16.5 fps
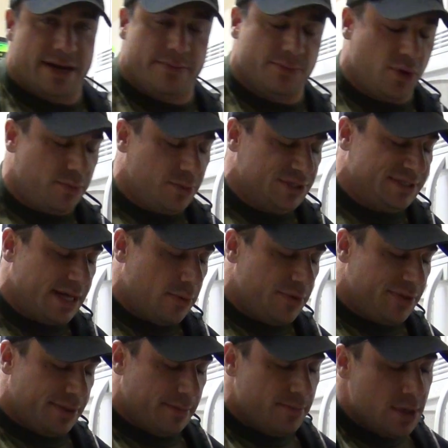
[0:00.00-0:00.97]
I'm almost
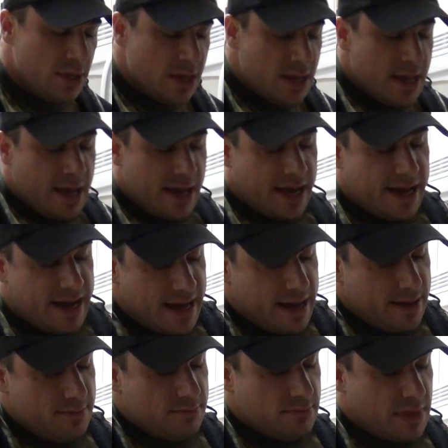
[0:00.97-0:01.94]
done with them.
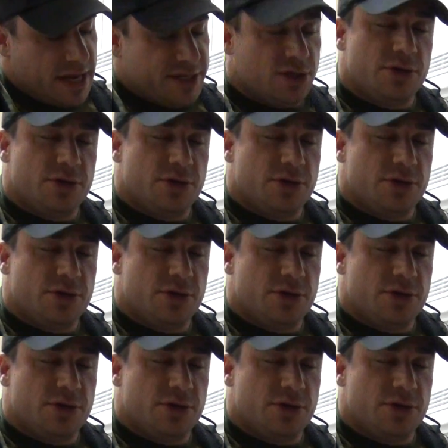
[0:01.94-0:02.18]
I